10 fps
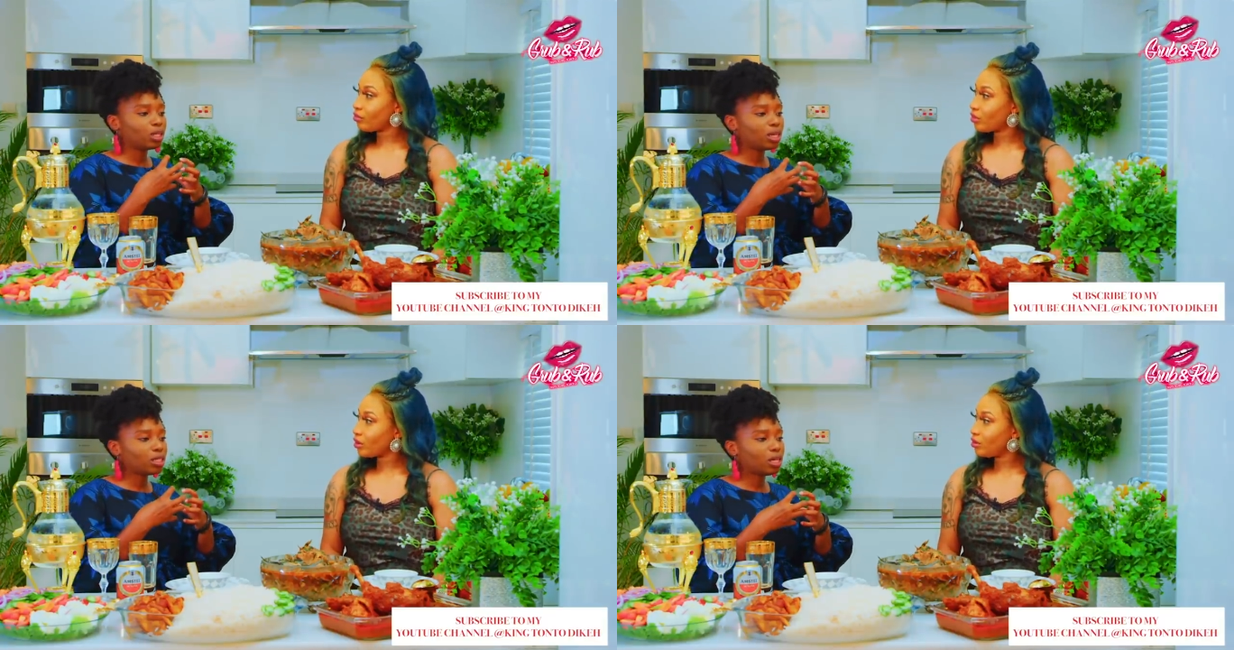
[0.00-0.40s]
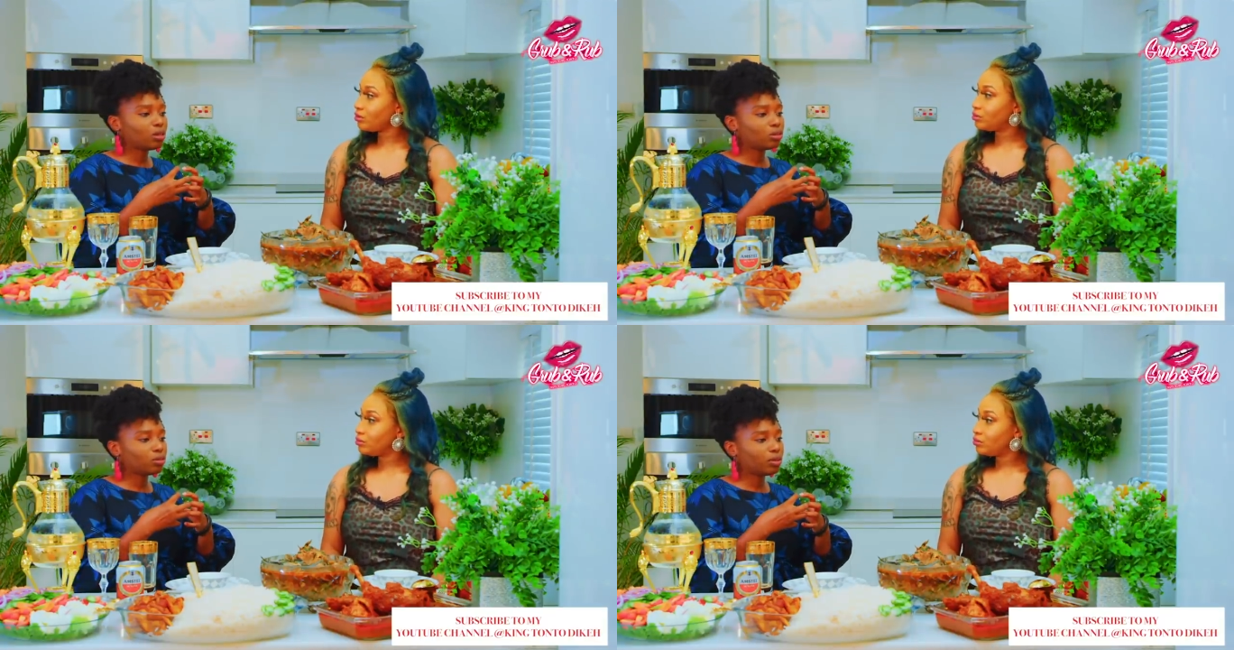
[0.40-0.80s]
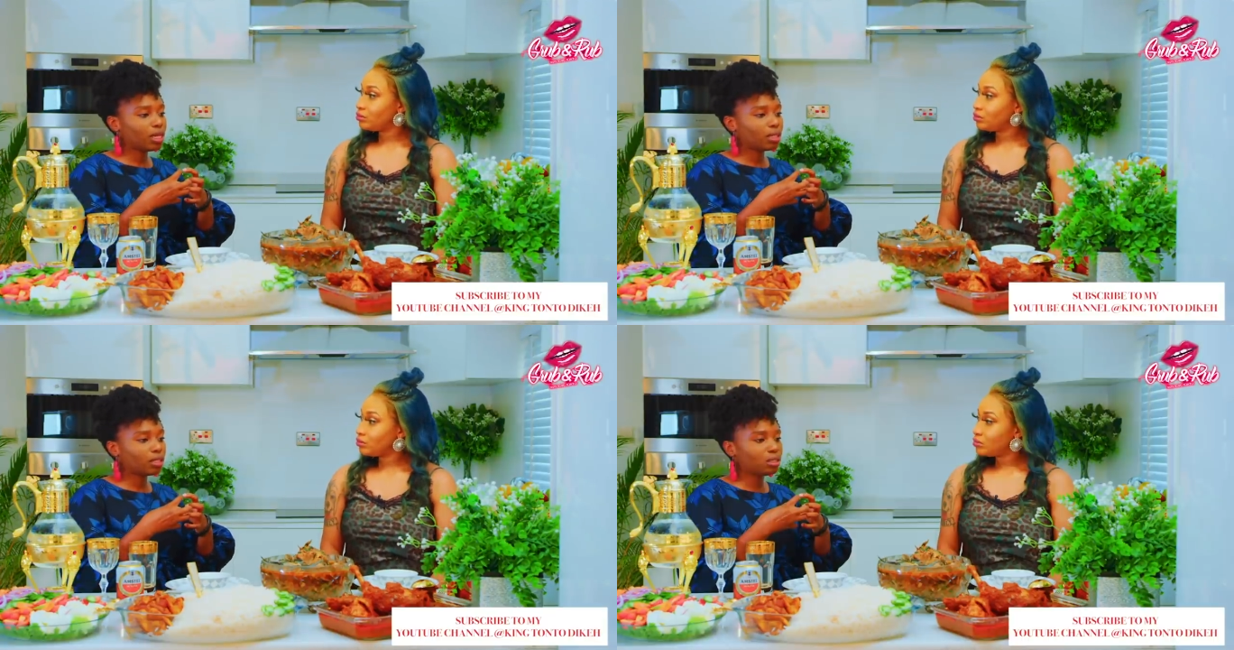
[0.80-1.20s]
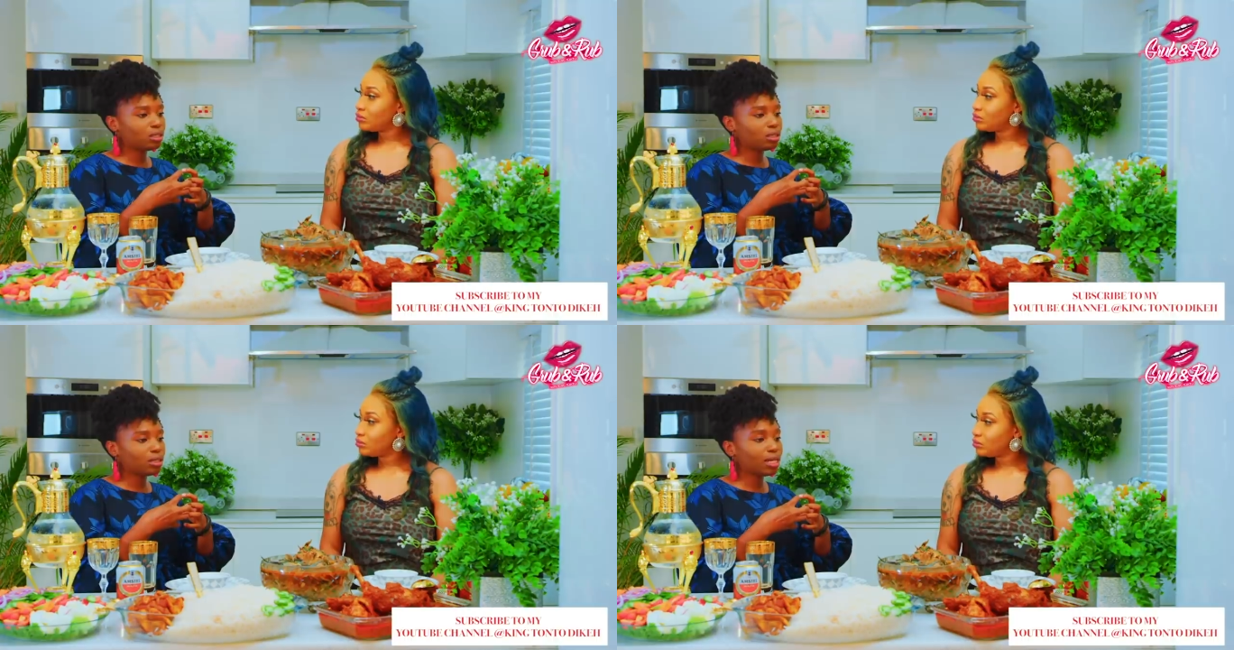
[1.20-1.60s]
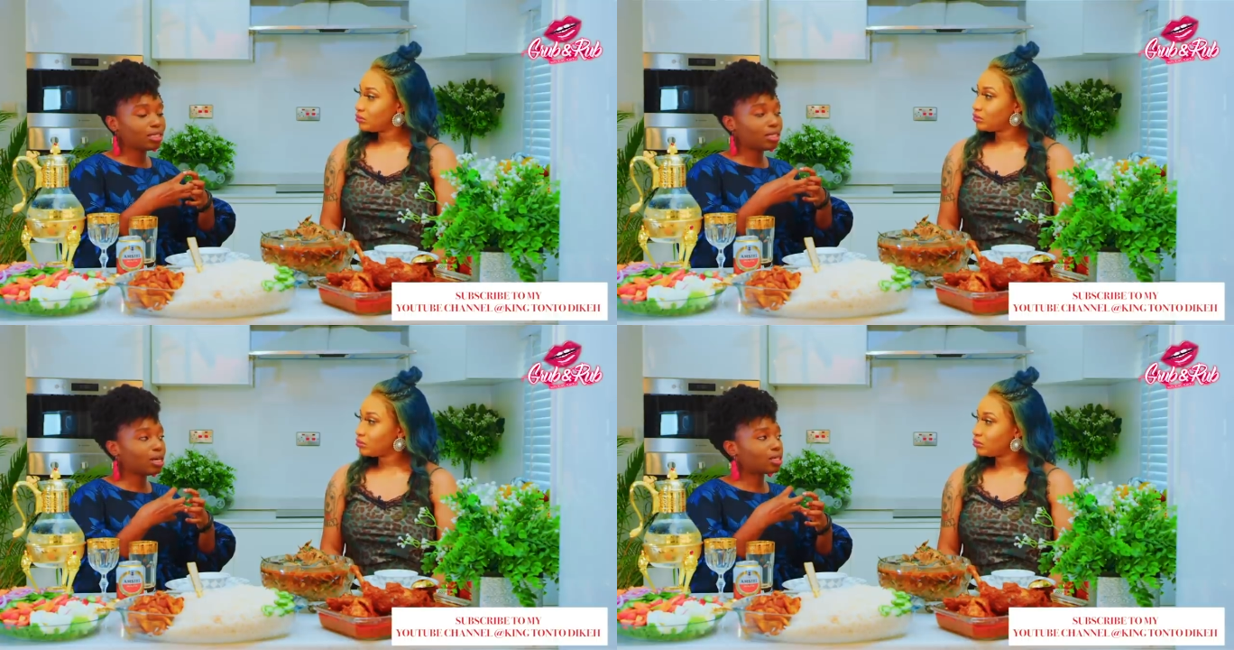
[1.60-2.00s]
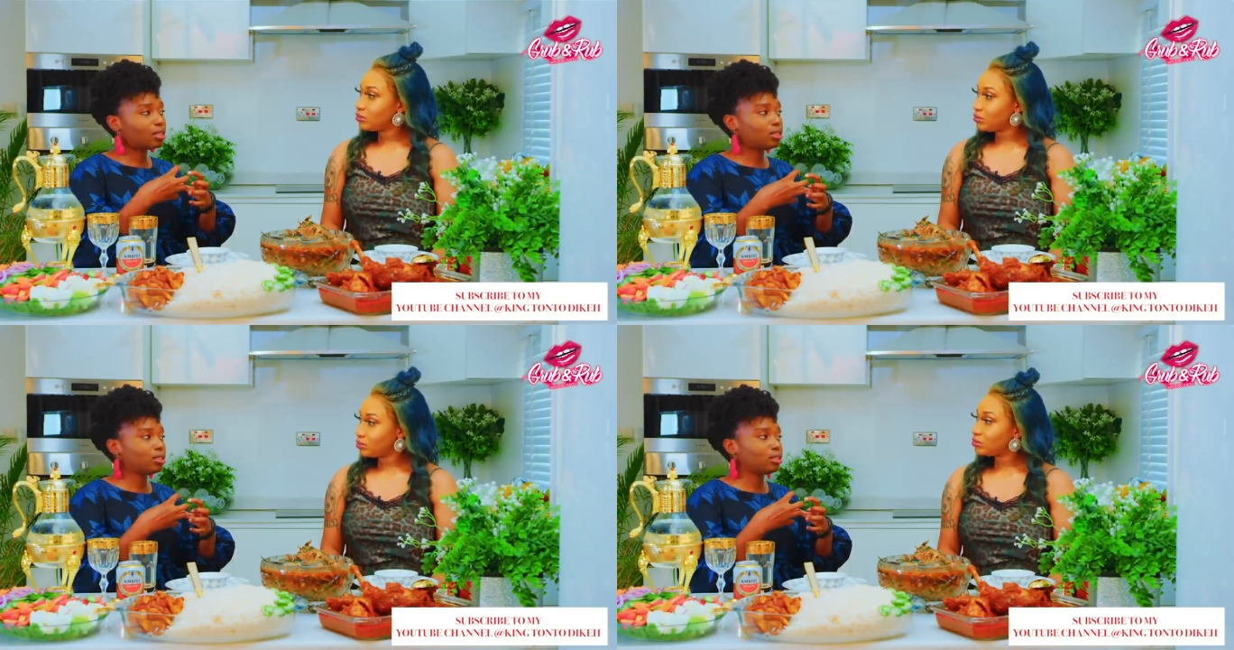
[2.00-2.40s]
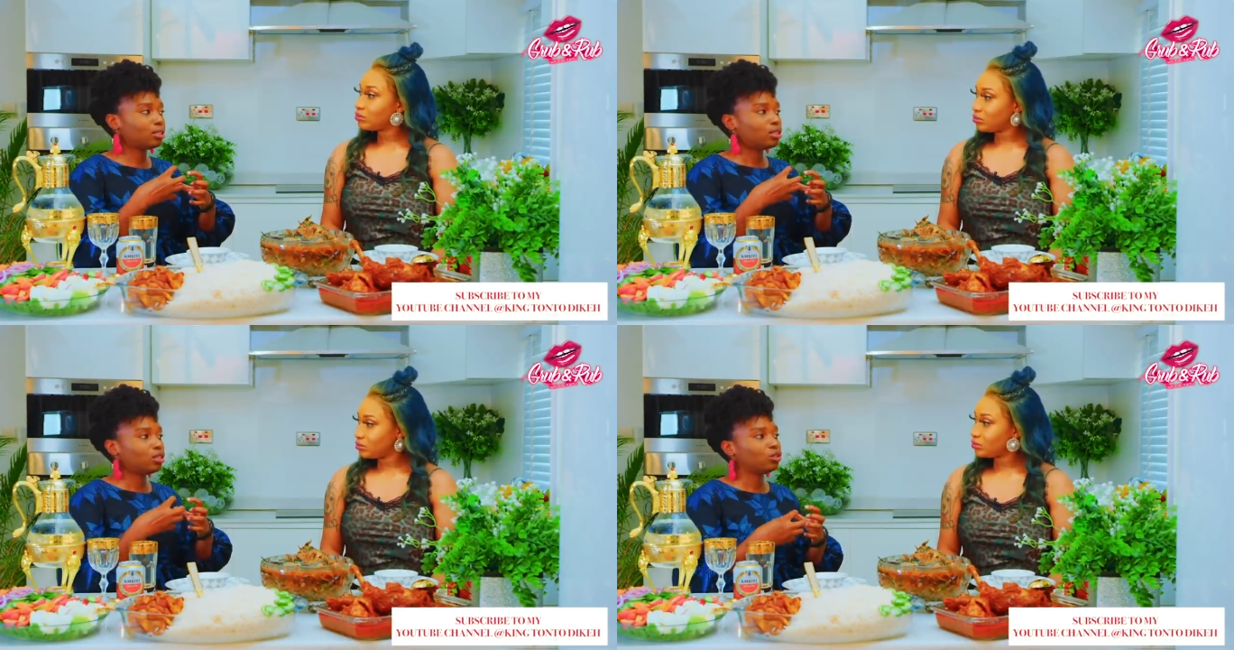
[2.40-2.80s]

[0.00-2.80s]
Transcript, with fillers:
Speaker 1: get out of that darkness